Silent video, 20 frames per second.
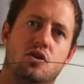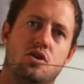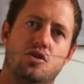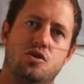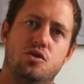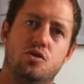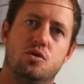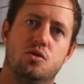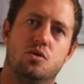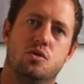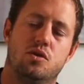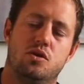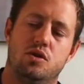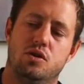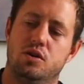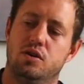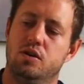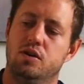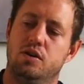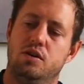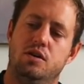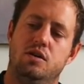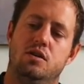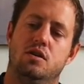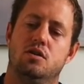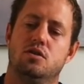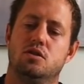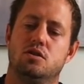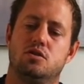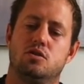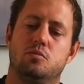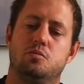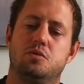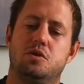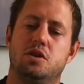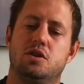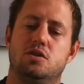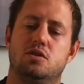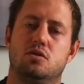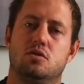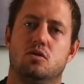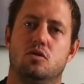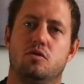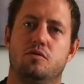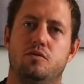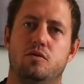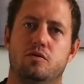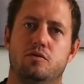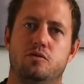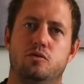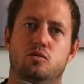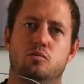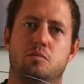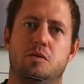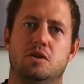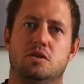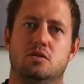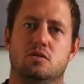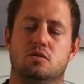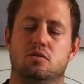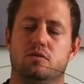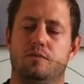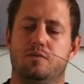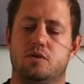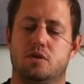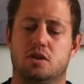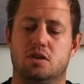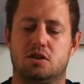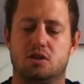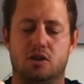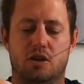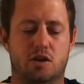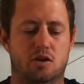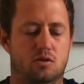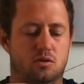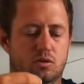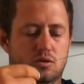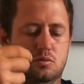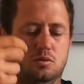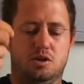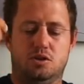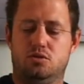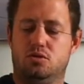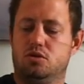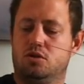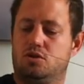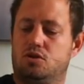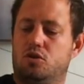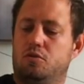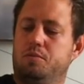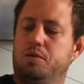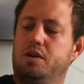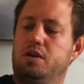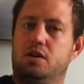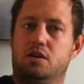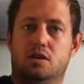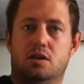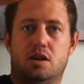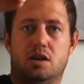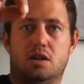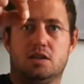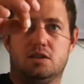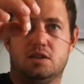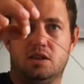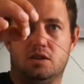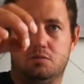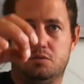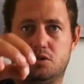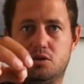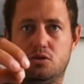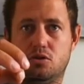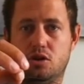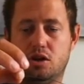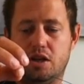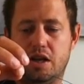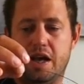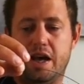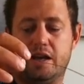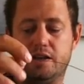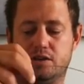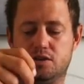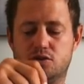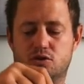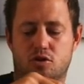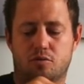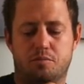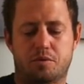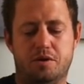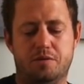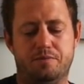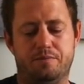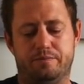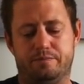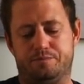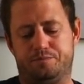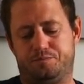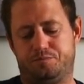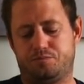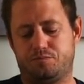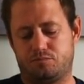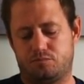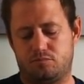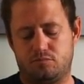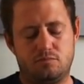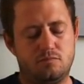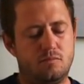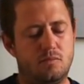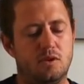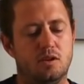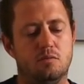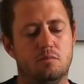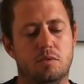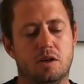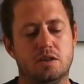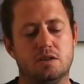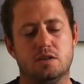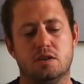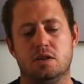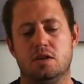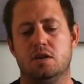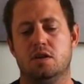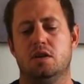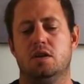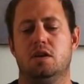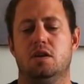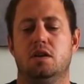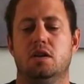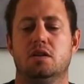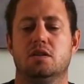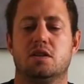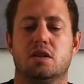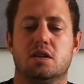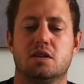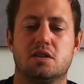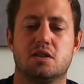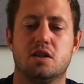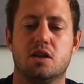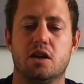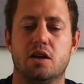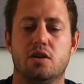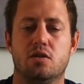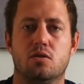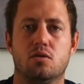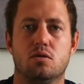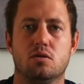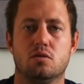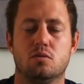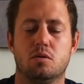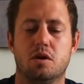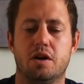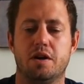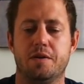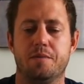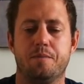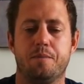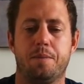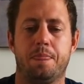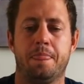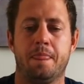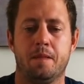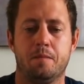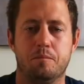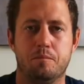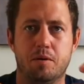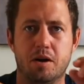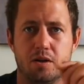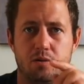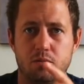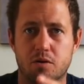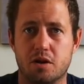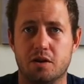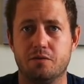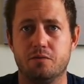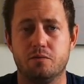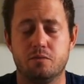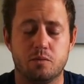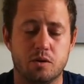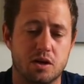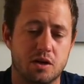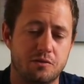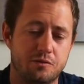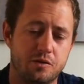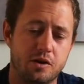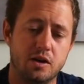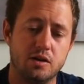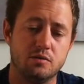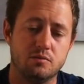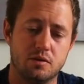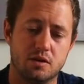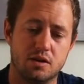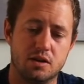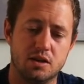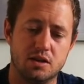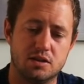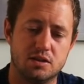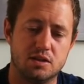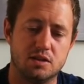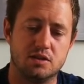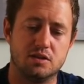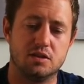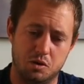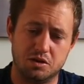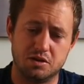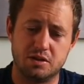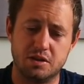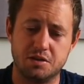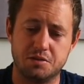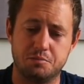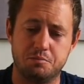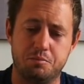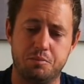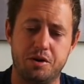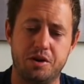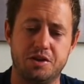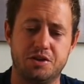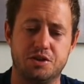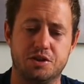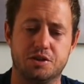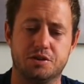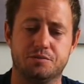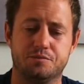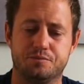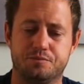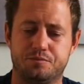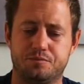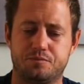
on your on the top section of your full metal. It's going to slide all the way to the stopper. Like I said, I'm still going to add the stopper, but it's going to slide all the way. But what I what I found with this is, once there's pressure